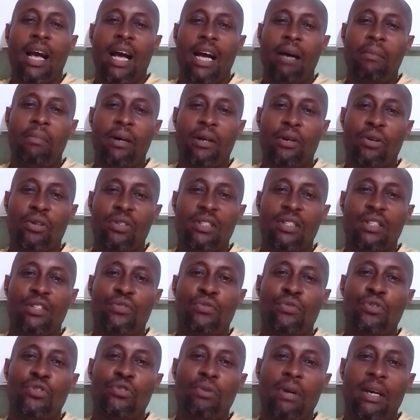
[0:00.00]
Abacus
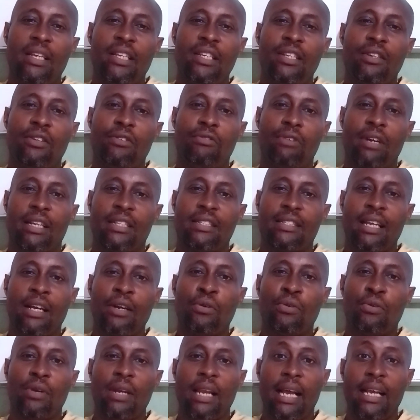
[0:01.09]
is usually
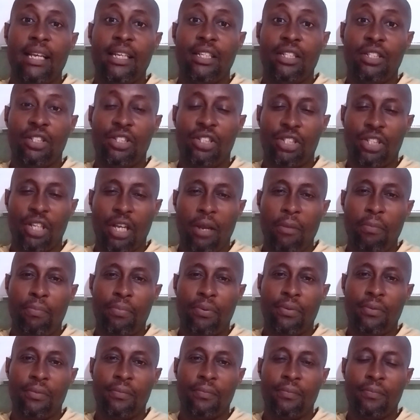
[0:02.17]
rectangular in
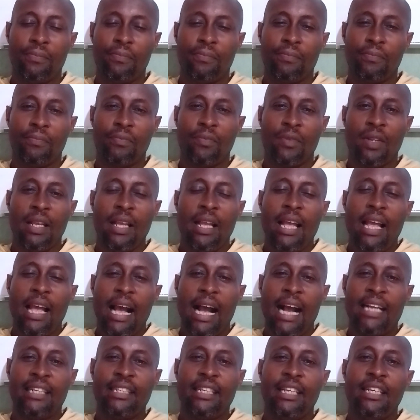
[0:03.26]
shape,
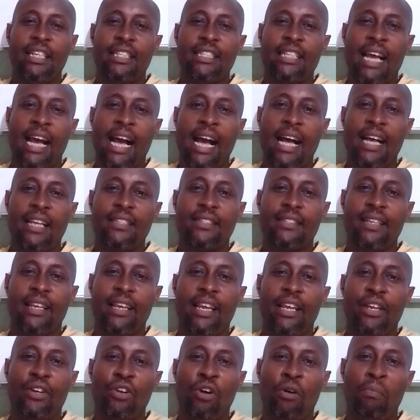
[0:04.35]
and then it has
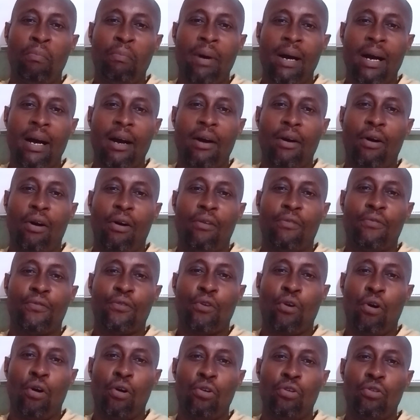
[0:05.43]
a number of
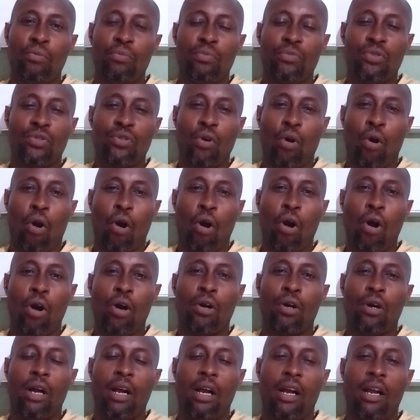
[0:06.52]
columns
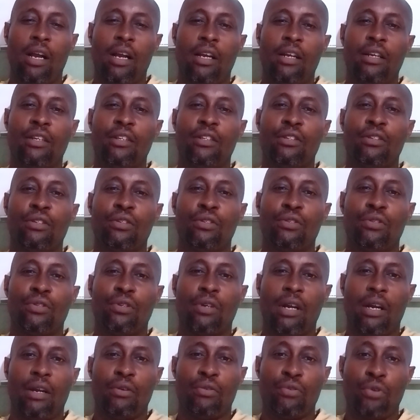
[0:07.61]
or
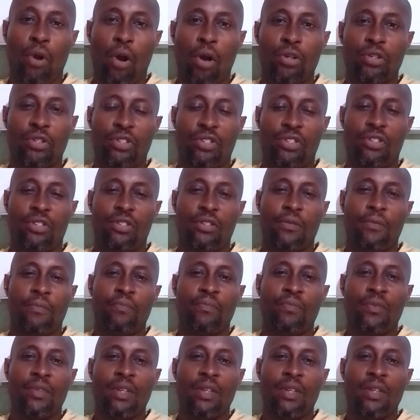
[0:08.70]
rods,